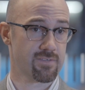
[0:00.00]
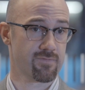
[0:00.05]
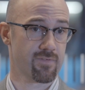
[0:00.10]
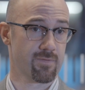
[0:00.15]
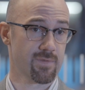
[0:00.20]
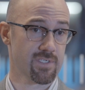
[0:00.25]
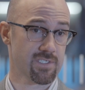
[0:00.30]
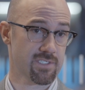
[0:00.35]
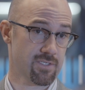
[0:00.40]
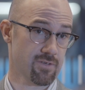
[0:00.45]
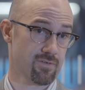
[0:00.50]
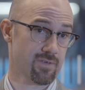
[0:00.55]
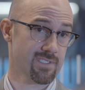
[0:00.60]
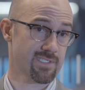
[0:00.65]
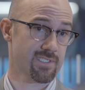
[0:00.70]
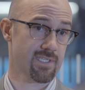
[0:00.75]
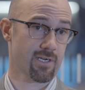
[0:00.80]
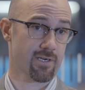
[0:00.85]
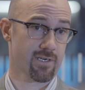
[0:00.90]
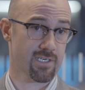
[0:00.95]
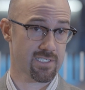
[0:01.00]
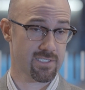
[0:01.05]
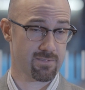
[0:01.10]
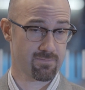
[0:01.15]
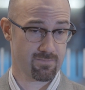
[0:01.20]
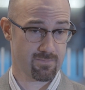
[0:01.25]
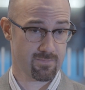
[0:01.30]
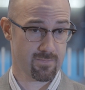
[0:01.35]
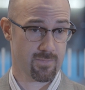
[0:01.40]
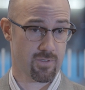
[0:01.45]
from the students that are
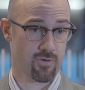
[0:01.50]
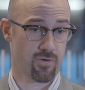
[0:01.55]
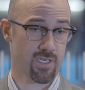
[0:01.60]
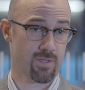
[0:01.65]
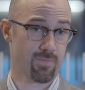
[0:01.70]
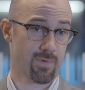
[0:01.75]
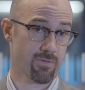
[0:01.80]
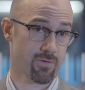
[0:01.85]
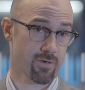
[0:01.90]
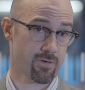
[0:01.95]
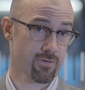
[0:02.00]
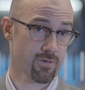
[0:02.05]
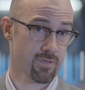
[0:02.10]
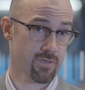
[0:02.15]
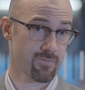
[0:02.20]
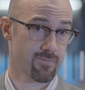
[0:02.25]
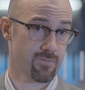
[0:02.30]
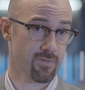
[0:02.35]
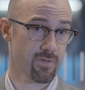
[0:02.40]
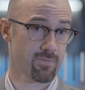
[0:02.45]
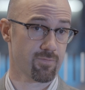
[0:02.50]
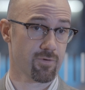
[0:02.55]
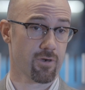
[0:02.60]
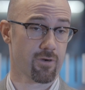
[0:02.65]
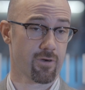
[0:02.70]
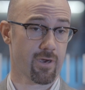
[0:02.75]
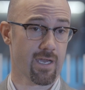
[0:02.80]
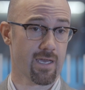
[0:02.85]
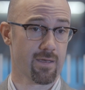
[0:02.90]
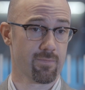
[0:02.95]
going to be recruited for the
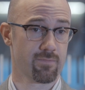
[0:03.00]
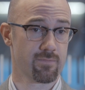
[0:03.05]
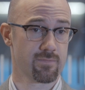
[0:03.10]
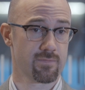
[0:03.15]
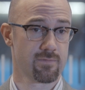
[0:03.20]
program,